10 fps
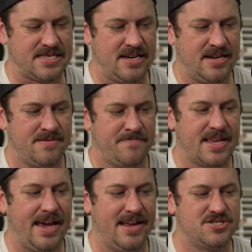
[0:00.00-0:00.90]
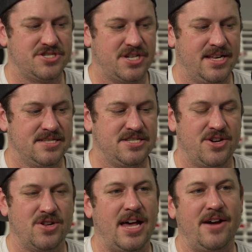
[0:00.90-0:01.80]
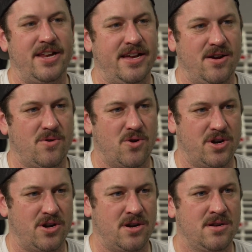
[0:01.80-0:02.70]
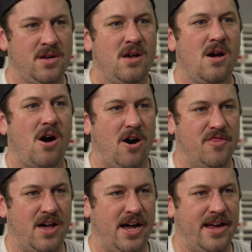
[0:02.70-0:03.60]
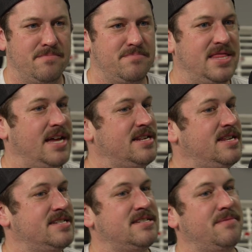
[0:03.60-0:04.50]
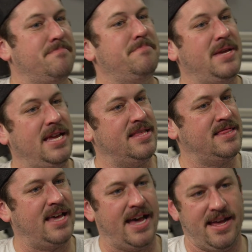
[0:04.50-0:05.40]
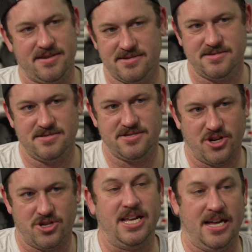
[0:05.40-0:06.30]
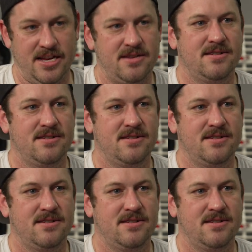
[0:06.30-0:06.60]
the catch is you're allowed to order online, but that doesn't mean that you're done.